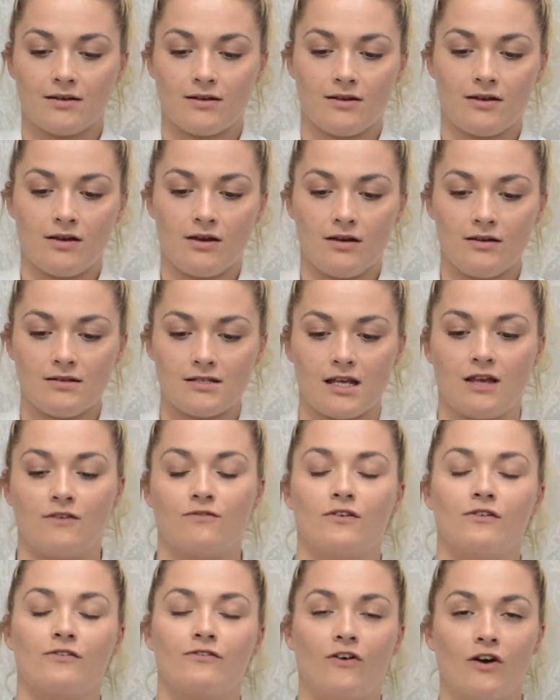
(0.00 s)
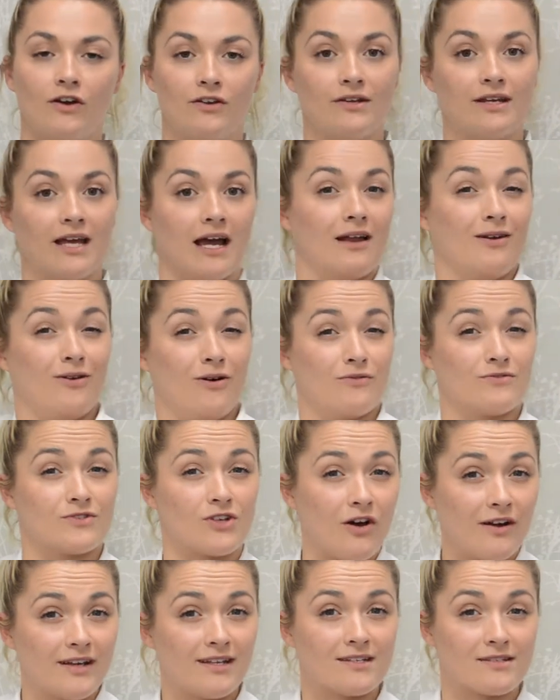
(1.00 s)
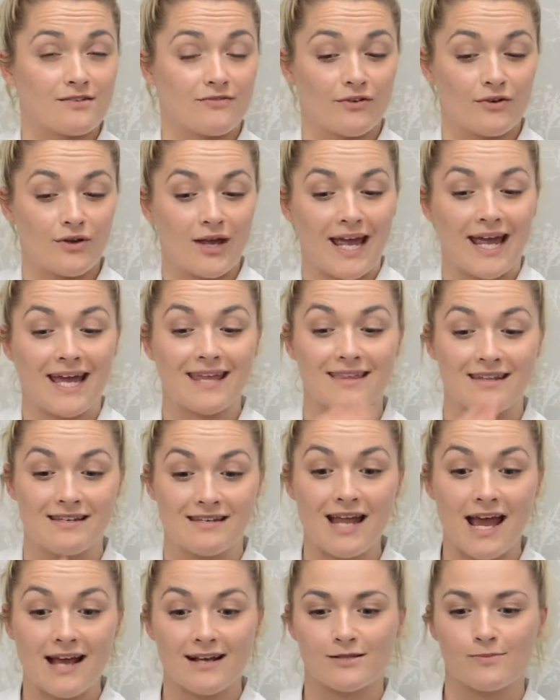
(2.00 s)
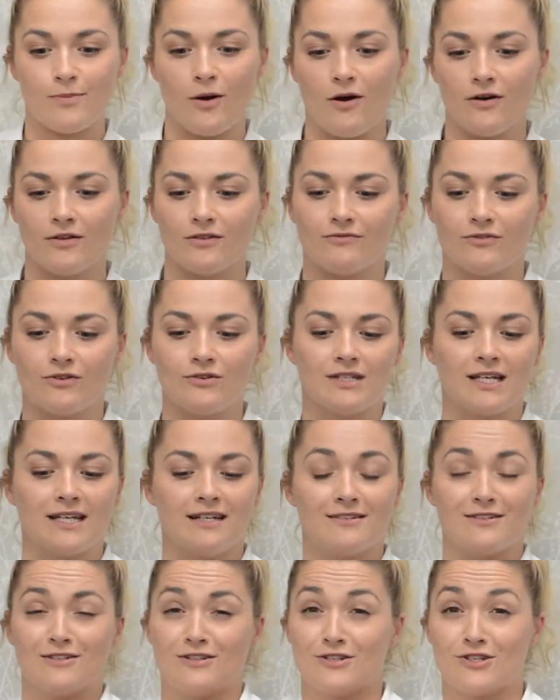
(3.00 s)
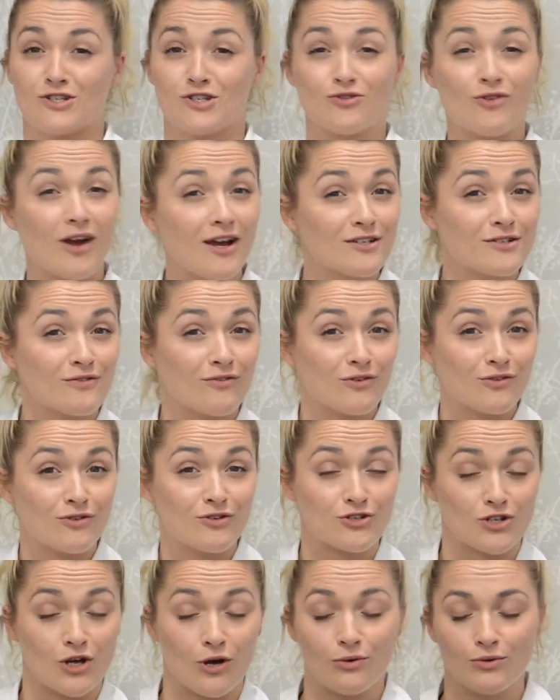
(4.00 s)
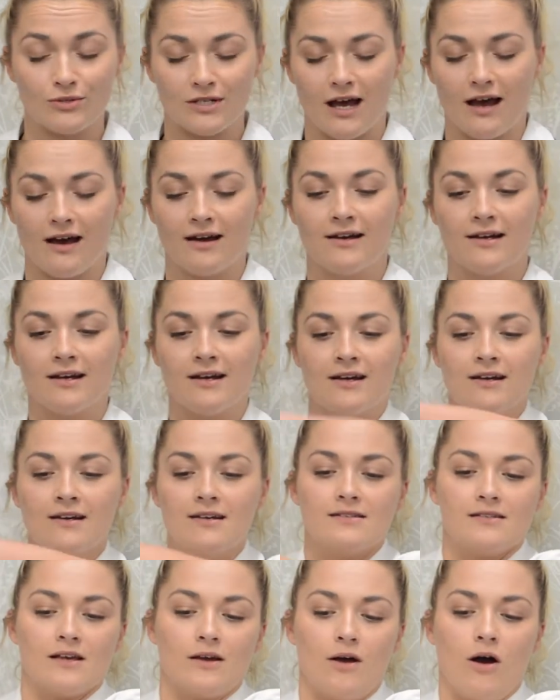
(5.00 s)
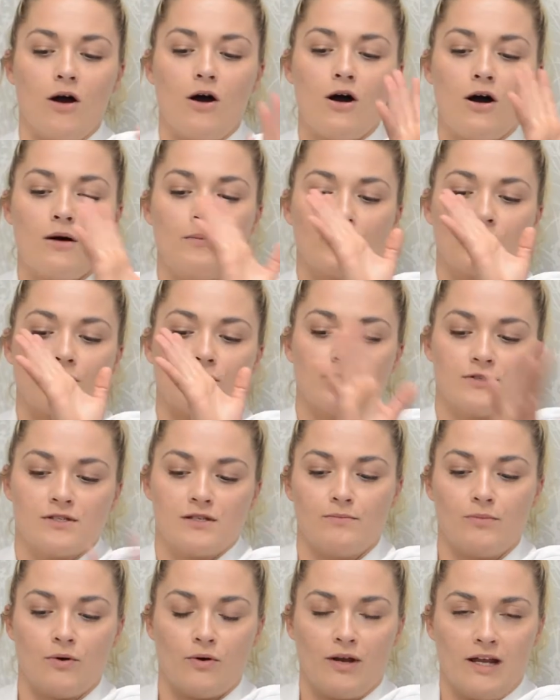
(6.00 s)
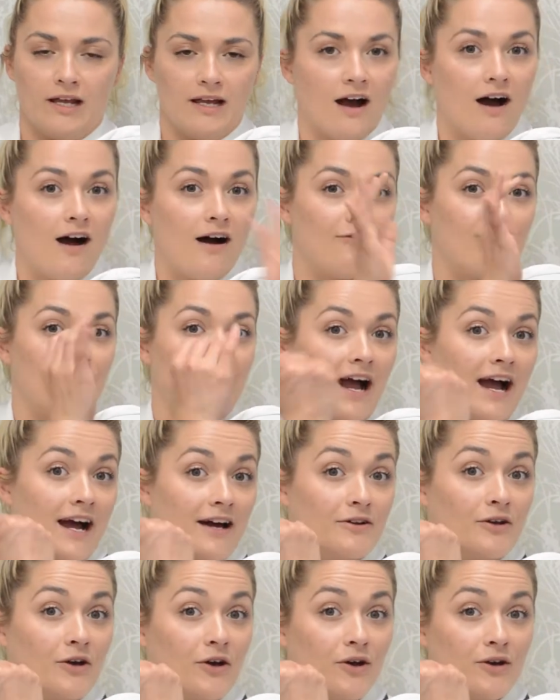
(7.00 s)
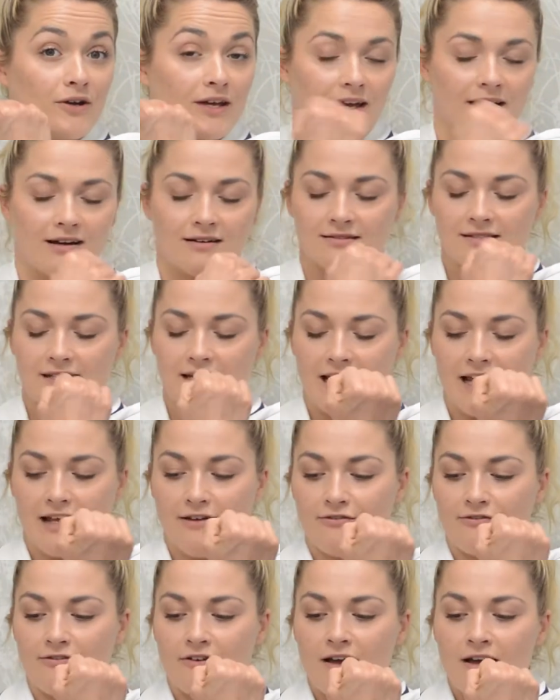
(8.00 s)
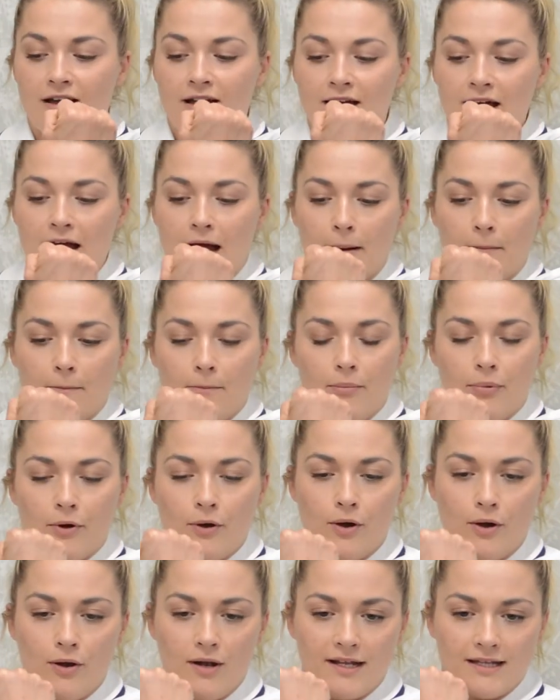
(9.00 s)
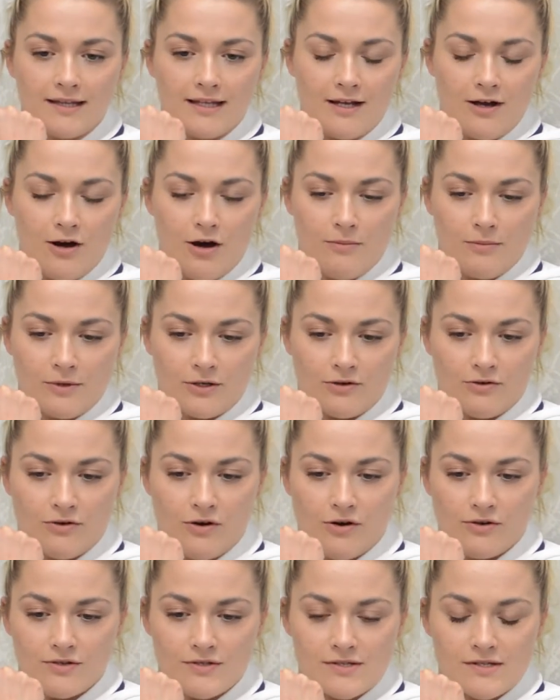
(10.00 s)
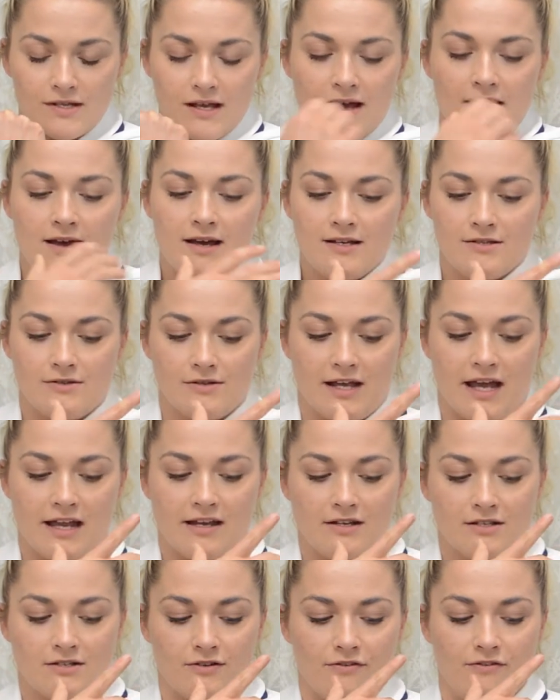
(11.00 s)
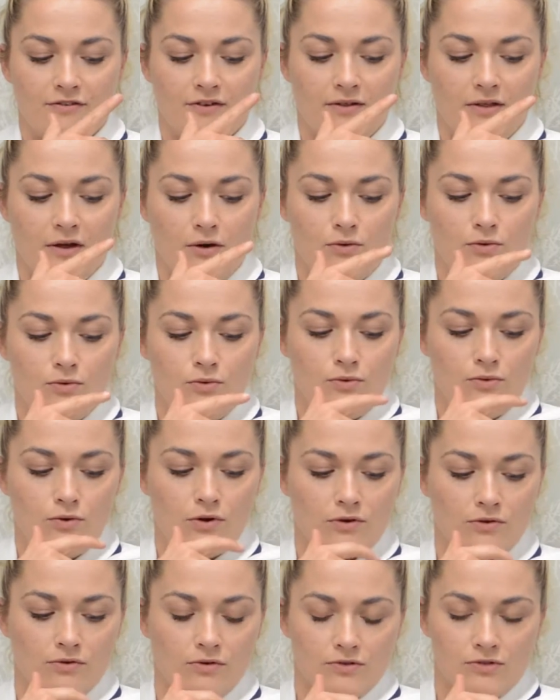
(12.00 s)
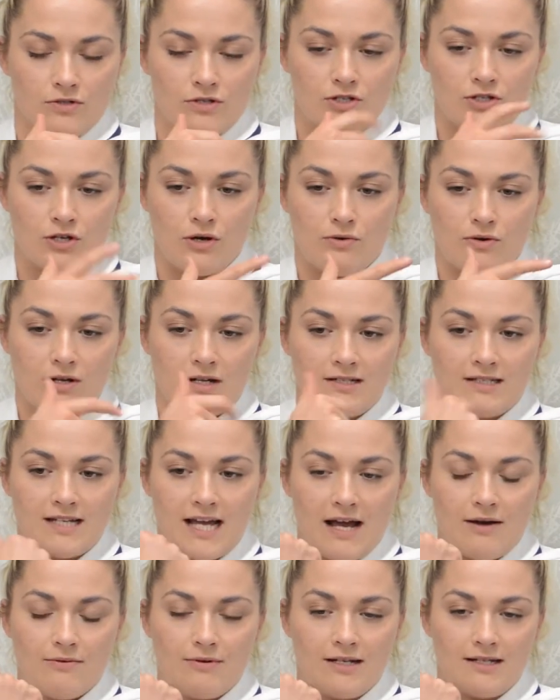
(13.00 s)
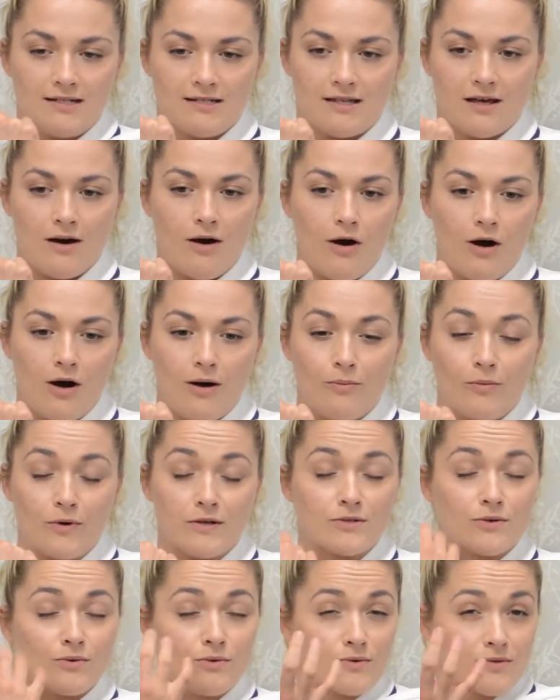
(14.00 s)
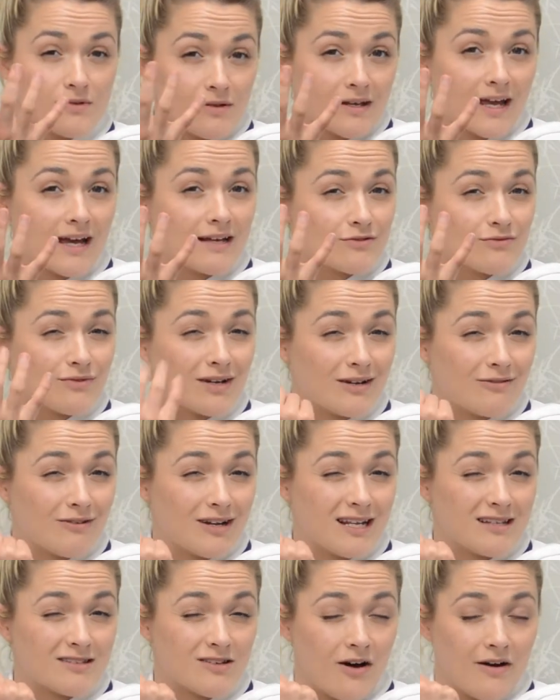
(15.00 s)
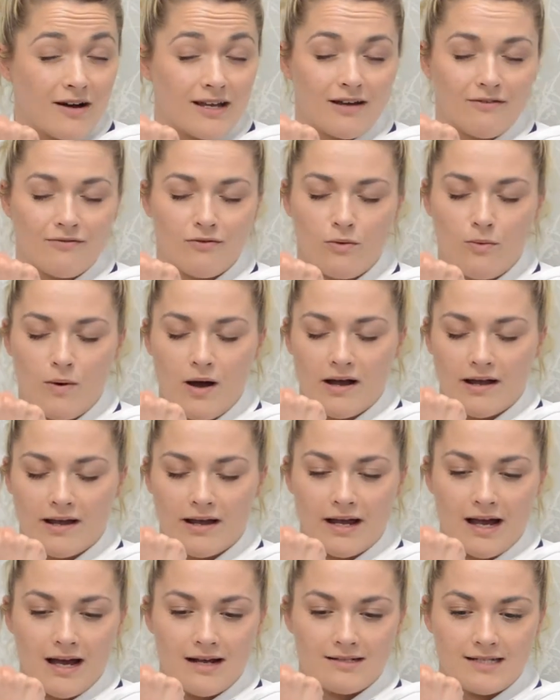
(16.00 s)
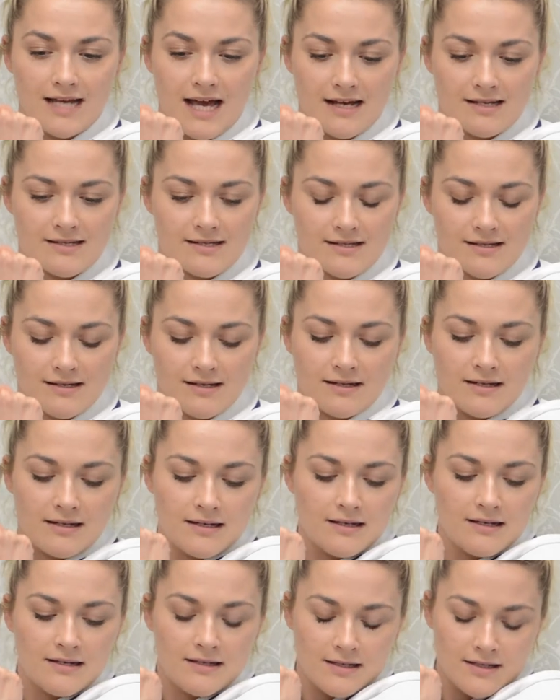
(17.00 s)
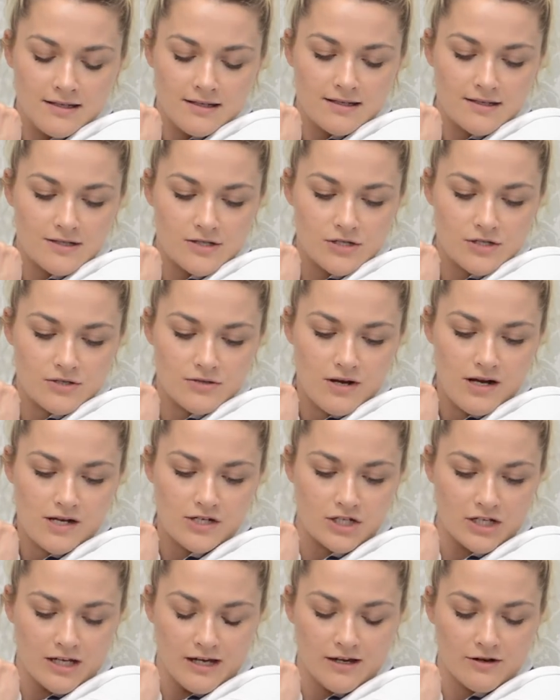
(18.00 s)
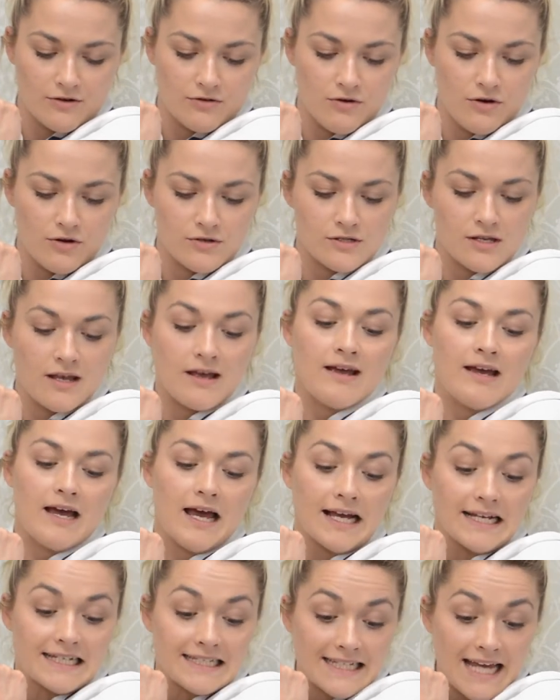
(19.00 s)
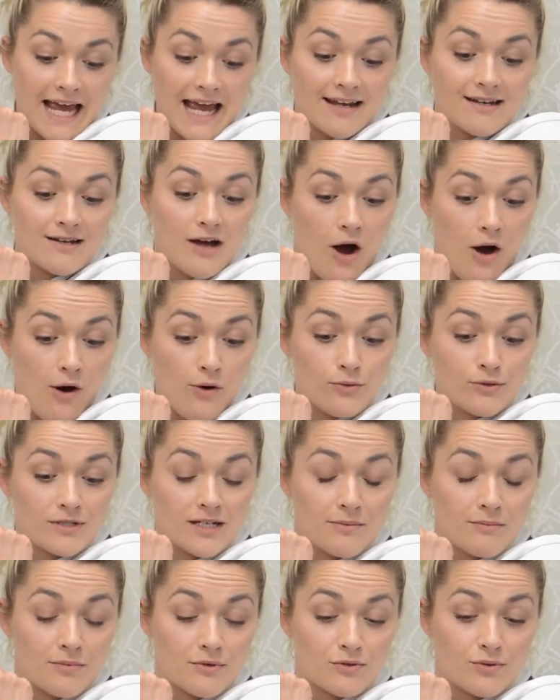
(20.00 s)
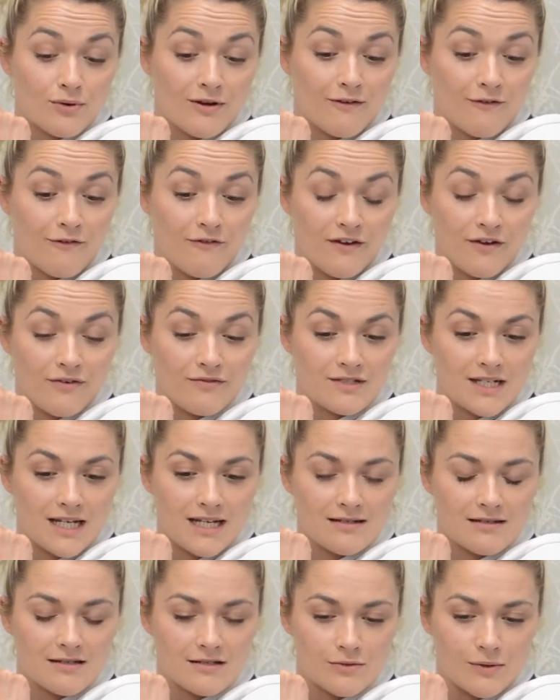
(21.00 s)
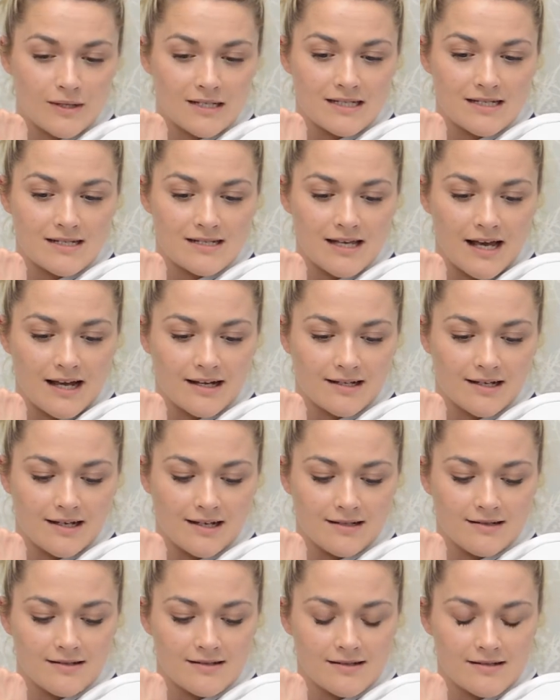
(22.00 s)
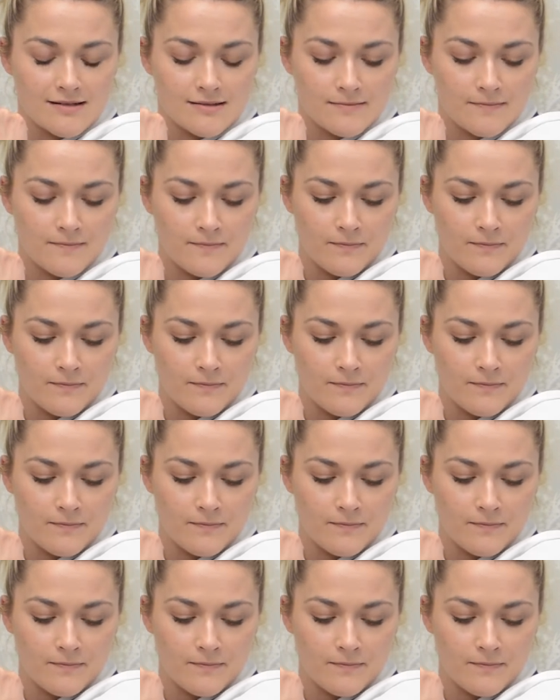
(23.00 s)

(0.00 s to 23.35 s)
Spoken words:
Good. If you find you get a lot of tightness through here, the next part of the routine is to stretch through the shoulder. So arm across the body, other hand hooking underneath and pulling the arm across. So again, you should feel that all across the shoulder, down into the arm, which also gets really, really tight if we're working at a desk. Stretching it across, again holding between 15 to 20 seconds.